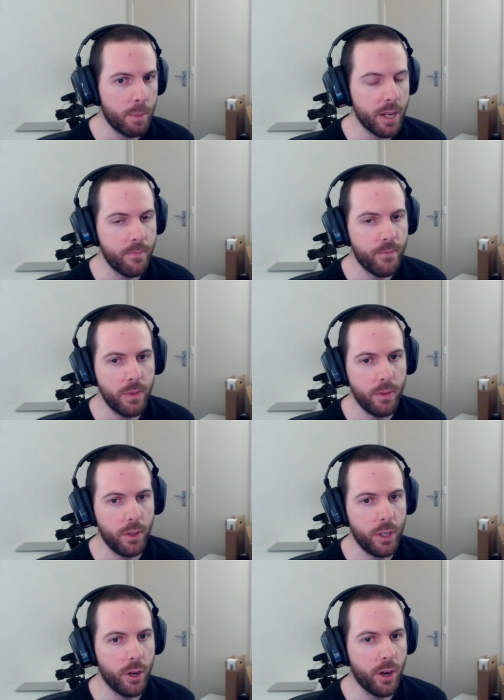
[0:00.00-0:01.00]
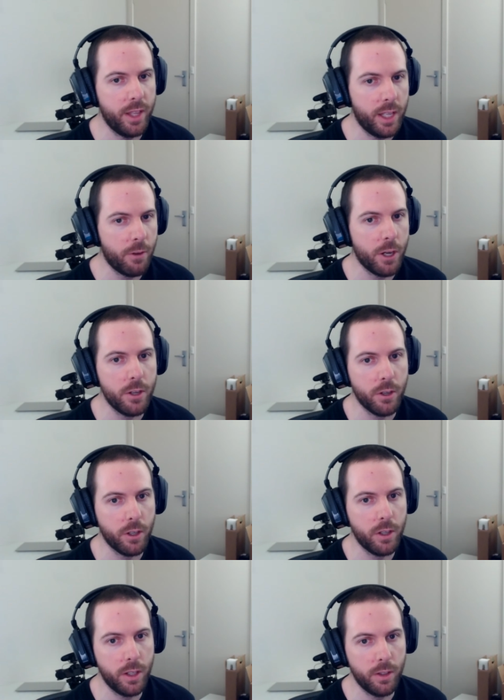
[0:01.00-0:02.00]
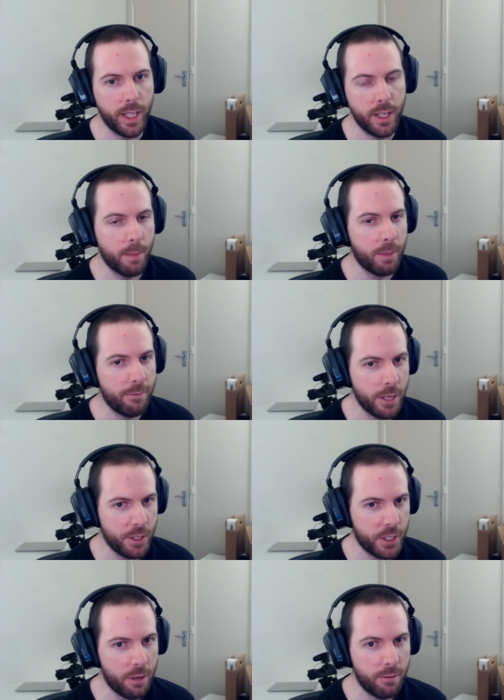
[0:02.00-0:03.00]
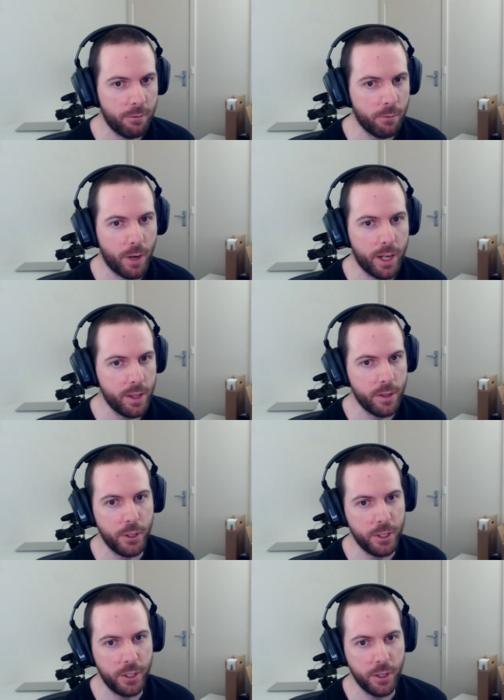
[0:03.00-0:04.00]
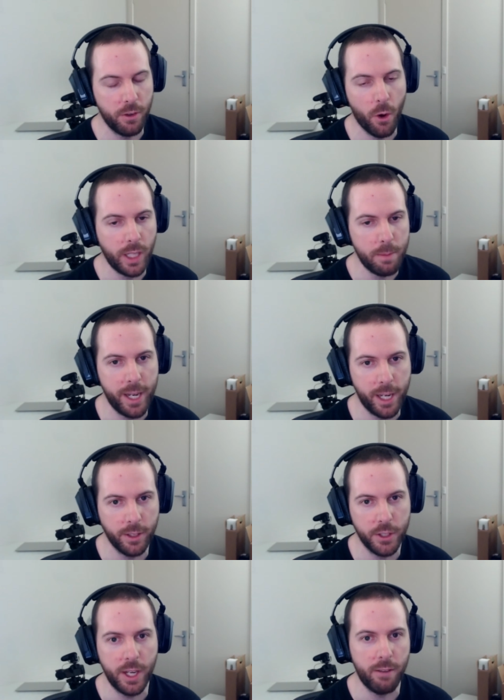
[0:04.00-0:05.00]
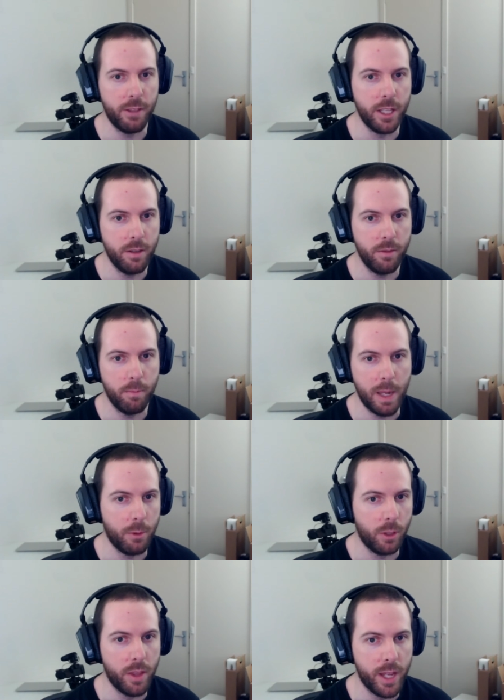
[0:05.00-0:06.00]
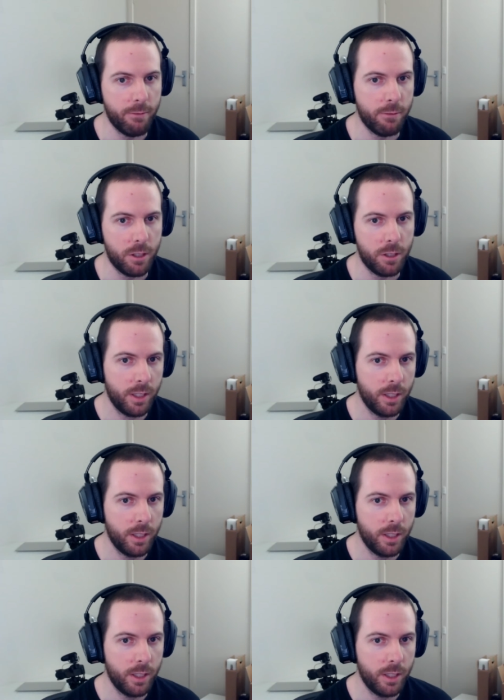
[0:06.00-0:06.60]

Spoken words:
But, I think you've got to do like something for yourself rather than just only making the stuff that people are there for.